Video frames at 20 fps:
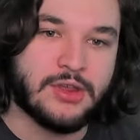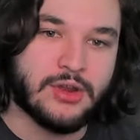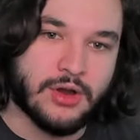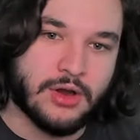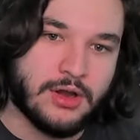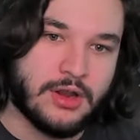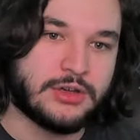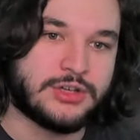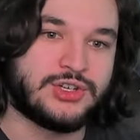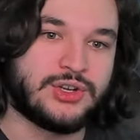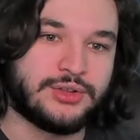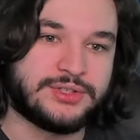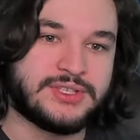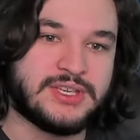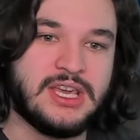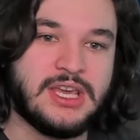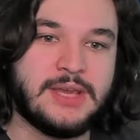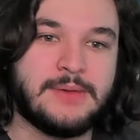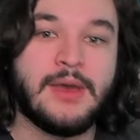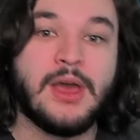your initial
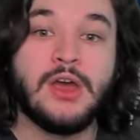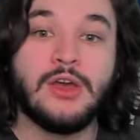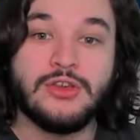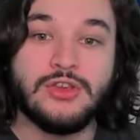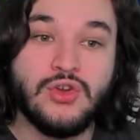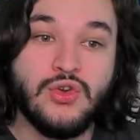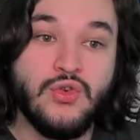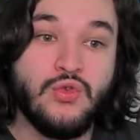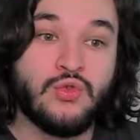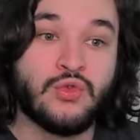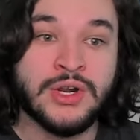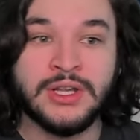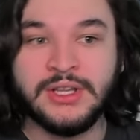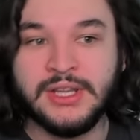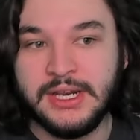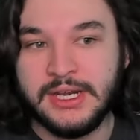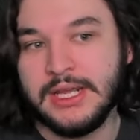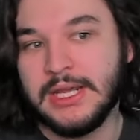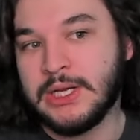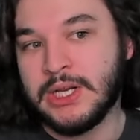team, you
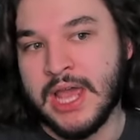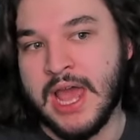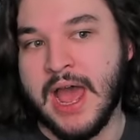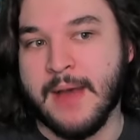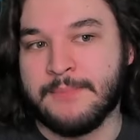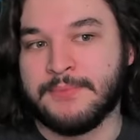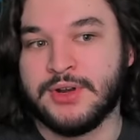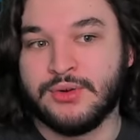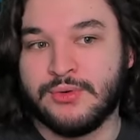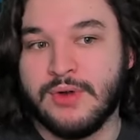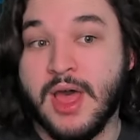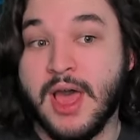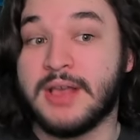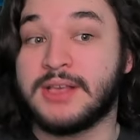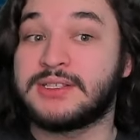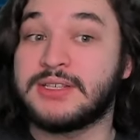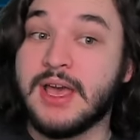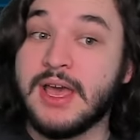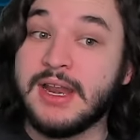really need Captain Rex,